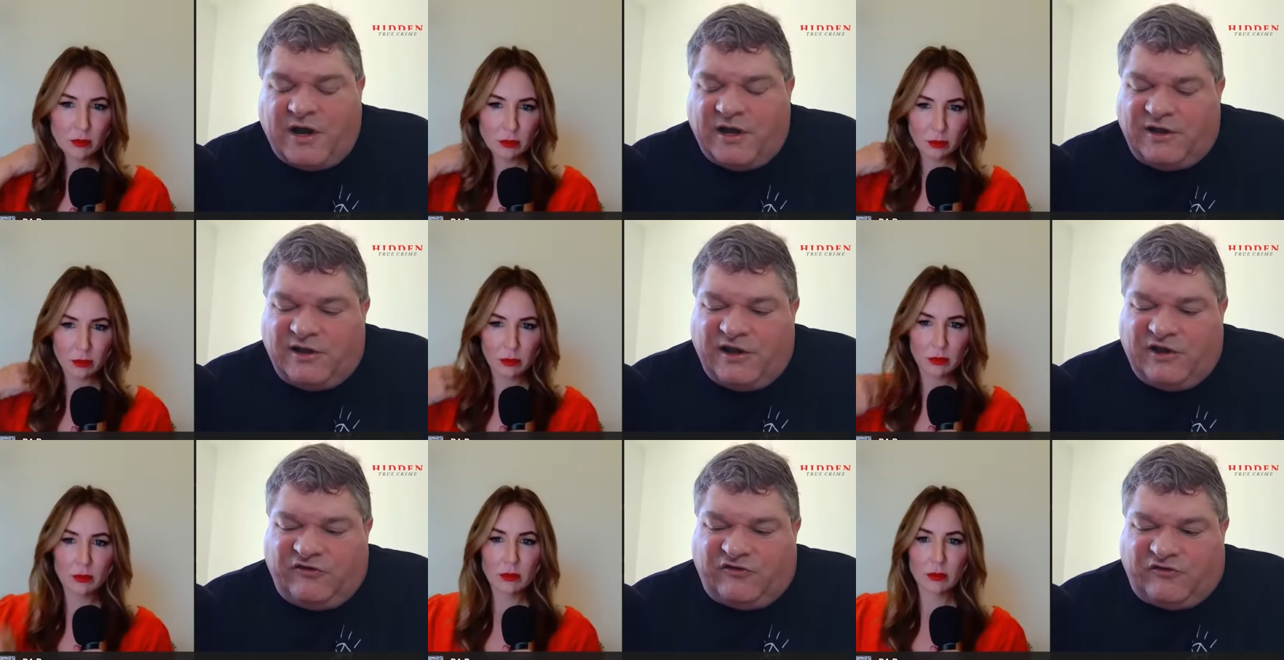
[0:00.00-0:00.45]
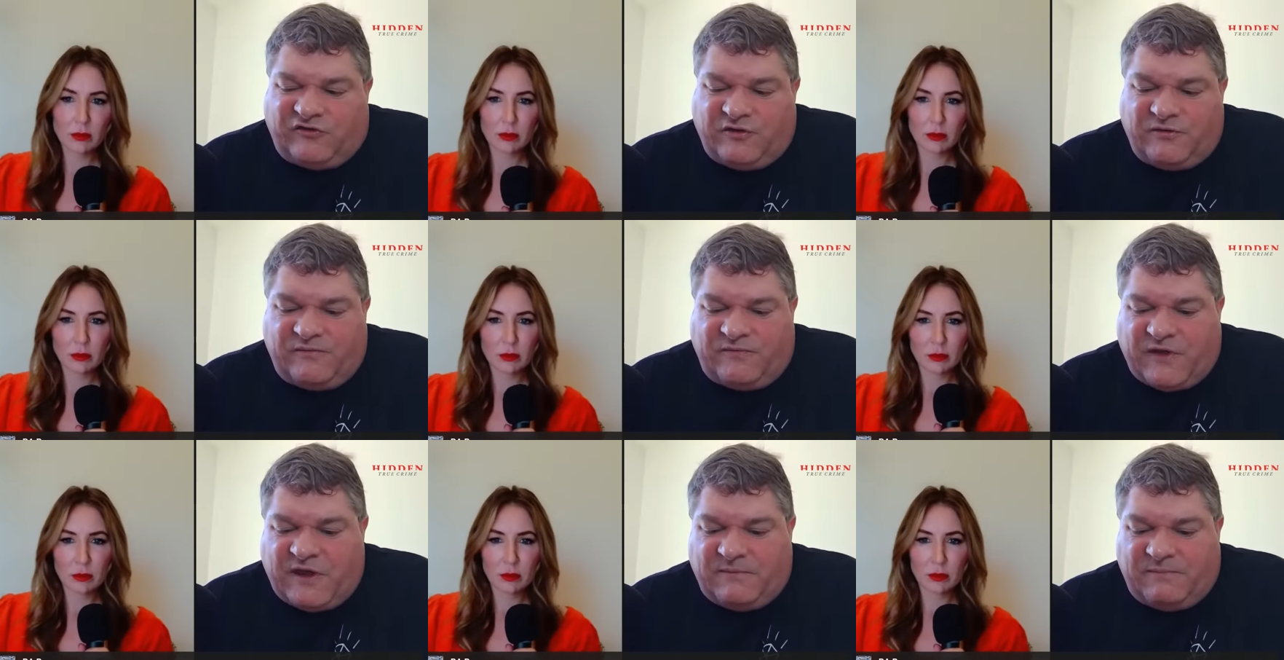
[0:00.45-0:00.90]
Speaker 1: at least
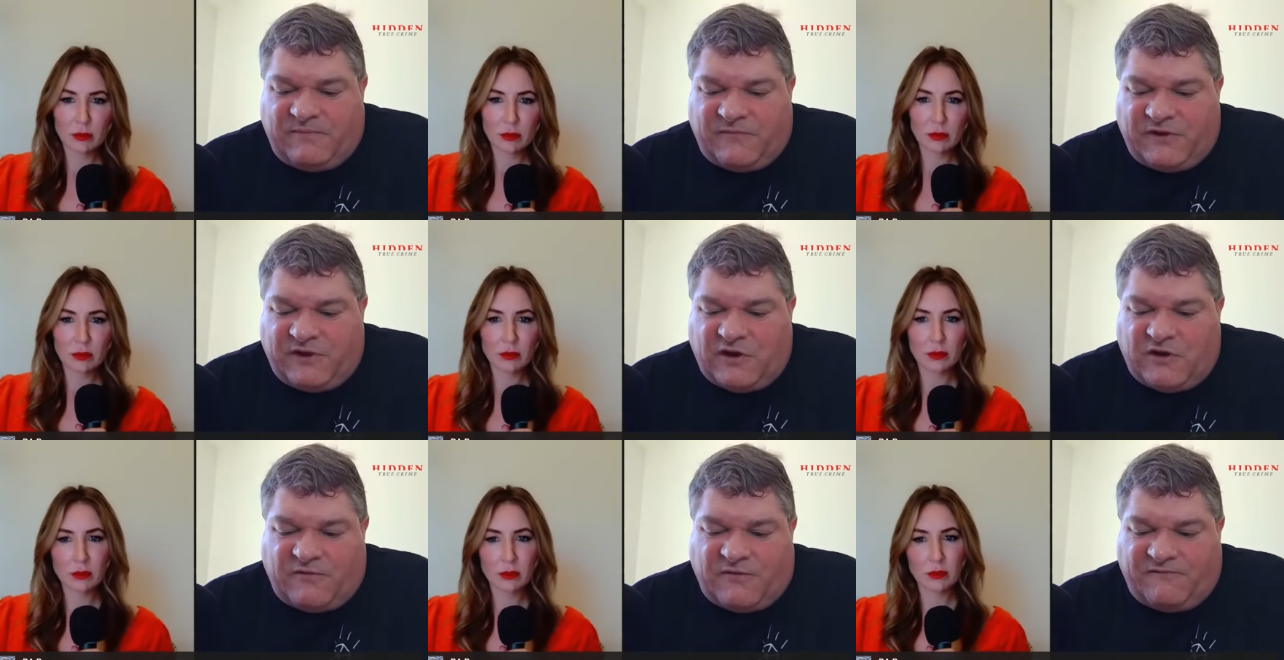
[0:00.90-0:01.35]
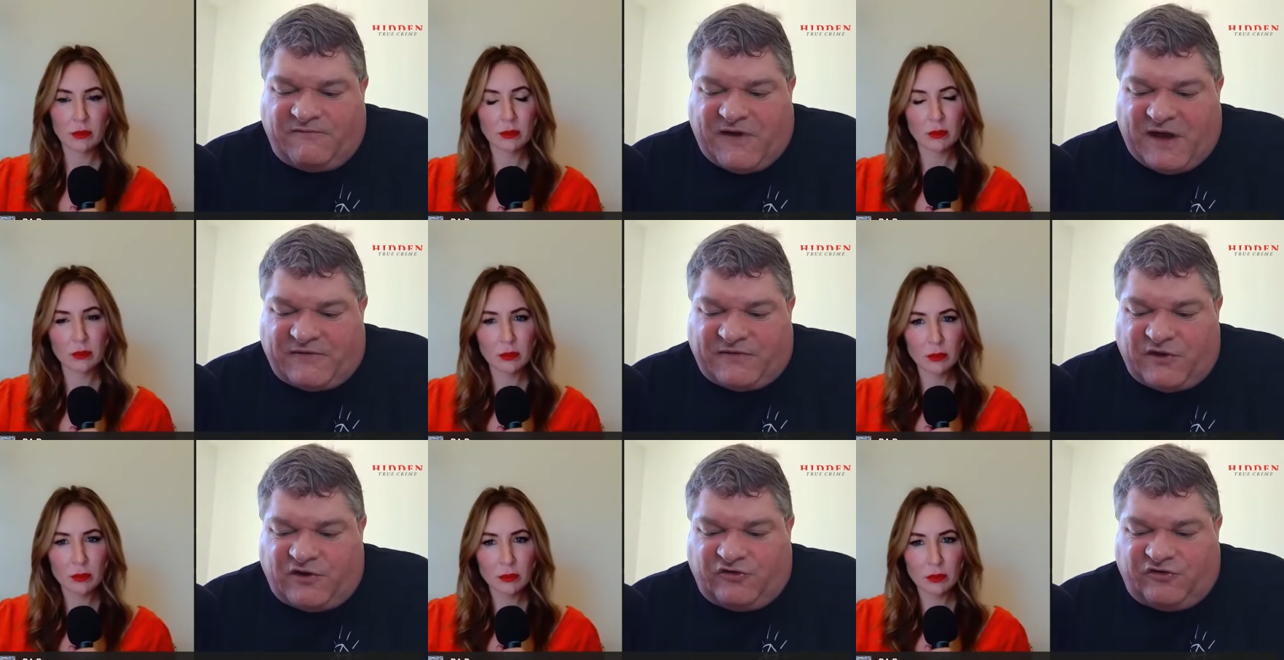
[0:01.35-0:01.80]
that you know the
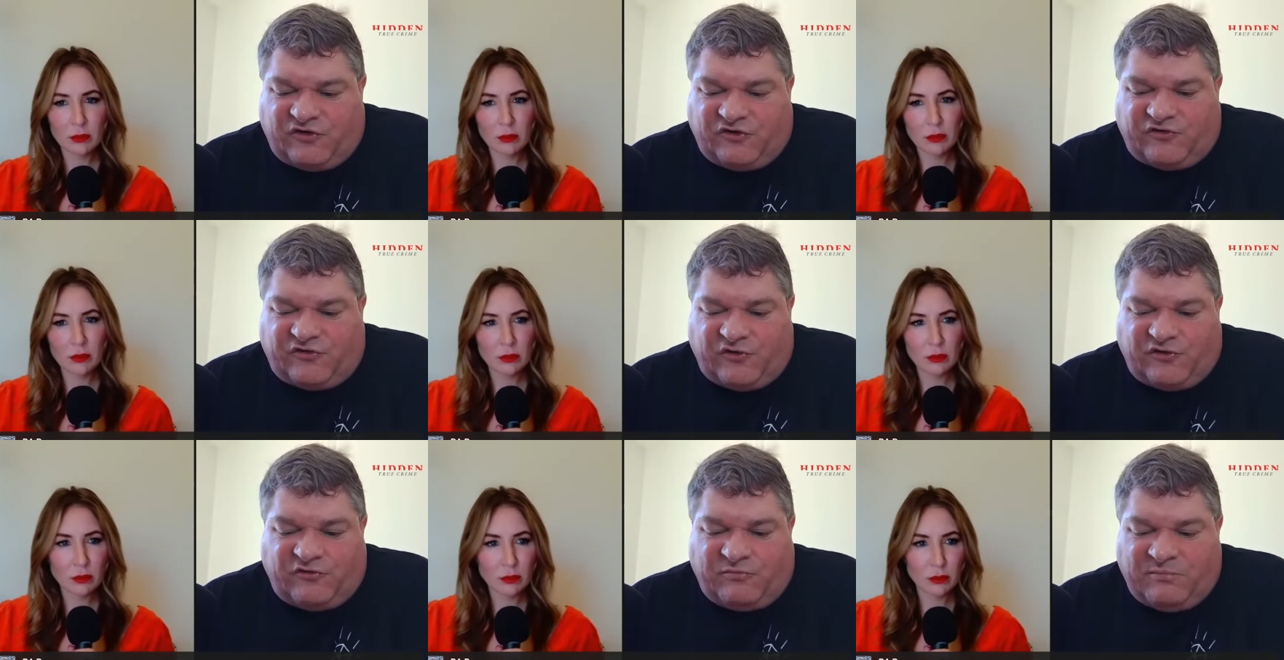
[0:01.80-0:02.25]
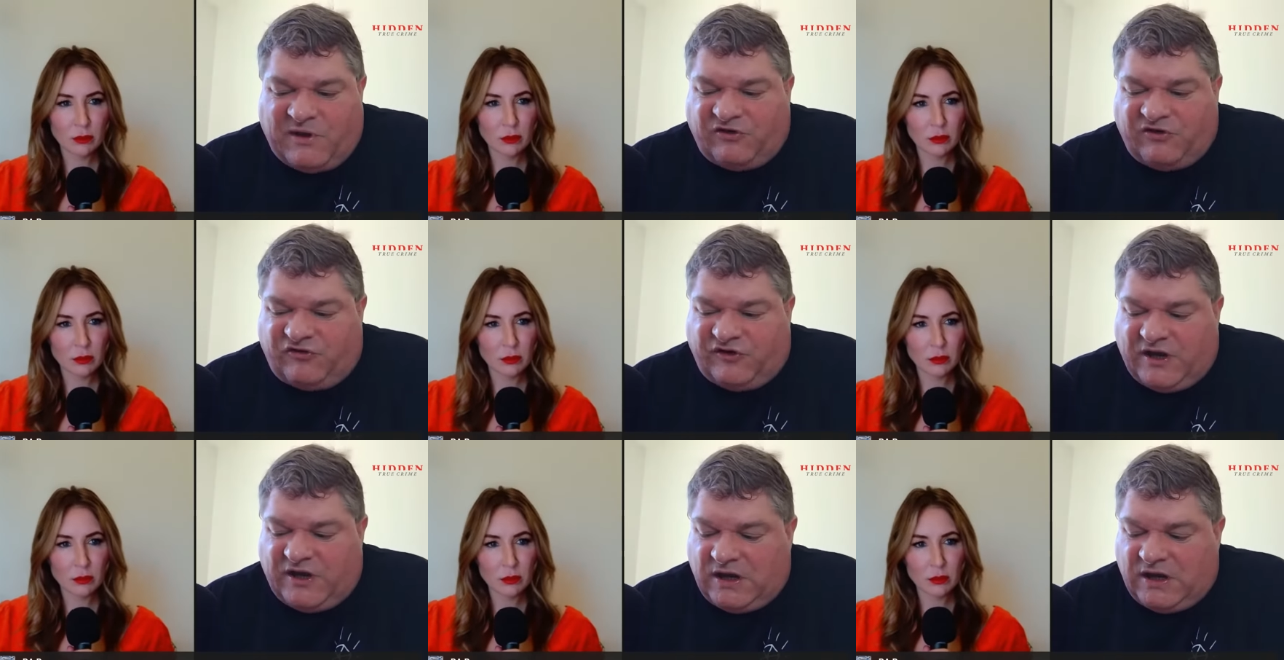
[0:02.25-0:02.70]
fact that her sister is
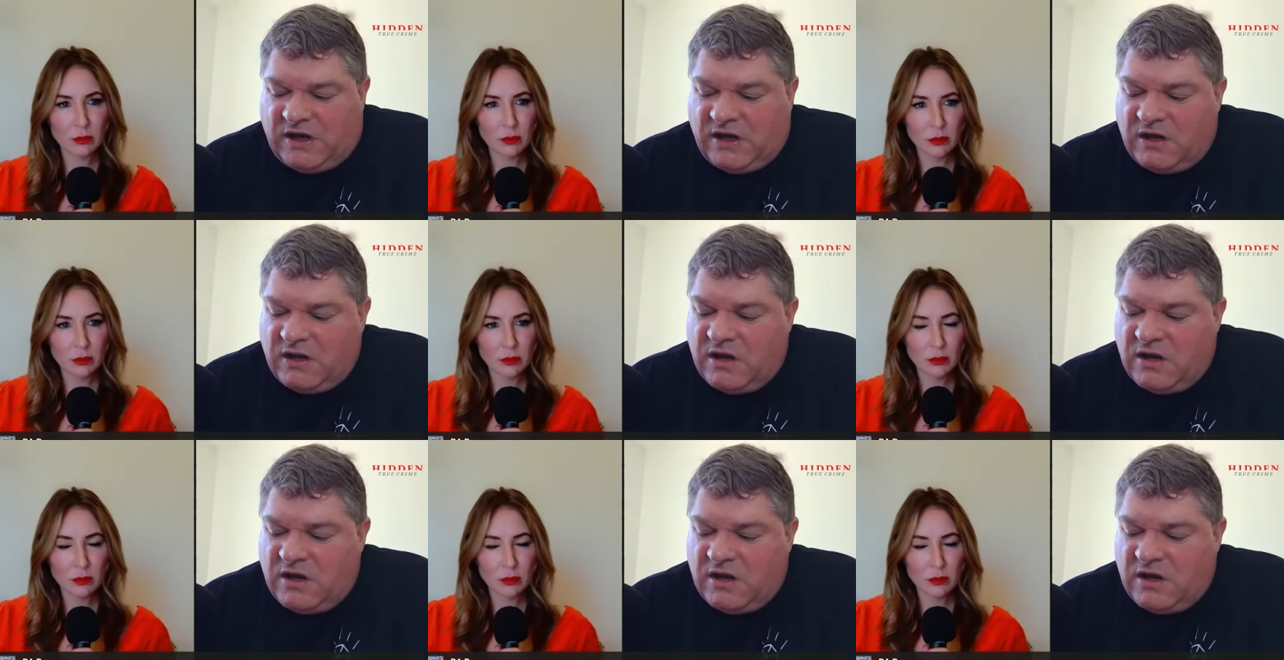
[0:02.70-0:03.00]
missing.